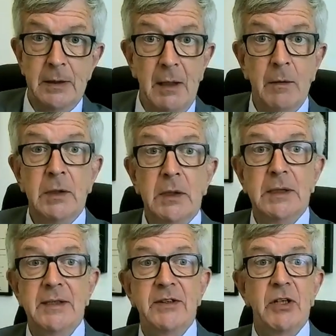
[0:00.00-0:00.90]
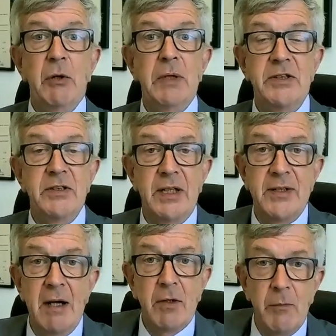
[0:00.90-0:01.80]
Now, this is the whole issue
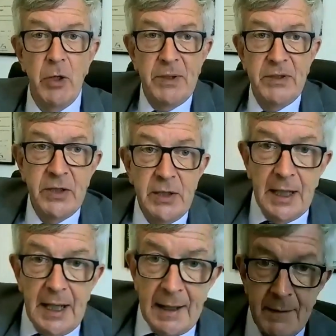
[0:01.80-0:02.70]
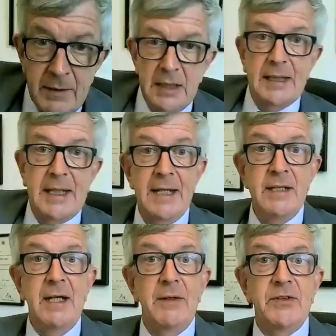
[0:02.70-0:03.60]
that's now coming up is,
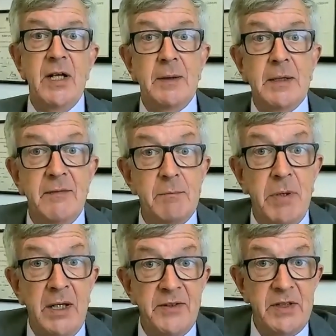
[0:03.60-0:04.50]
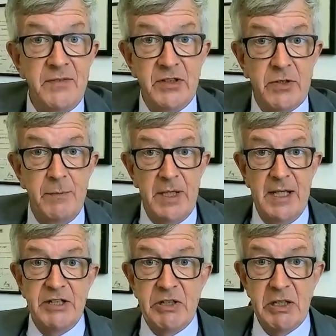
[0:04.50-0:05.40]
can you now start giving positive
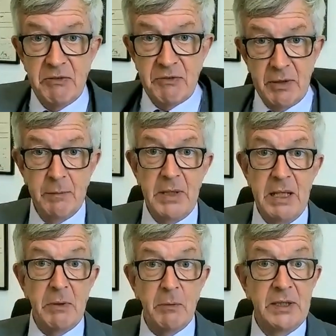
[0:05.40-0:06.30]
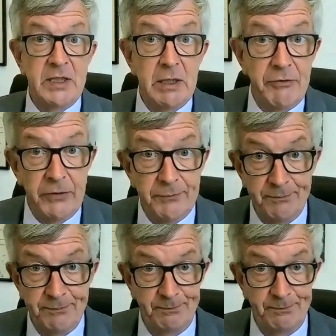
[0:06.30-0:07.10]
discrimination for people with children?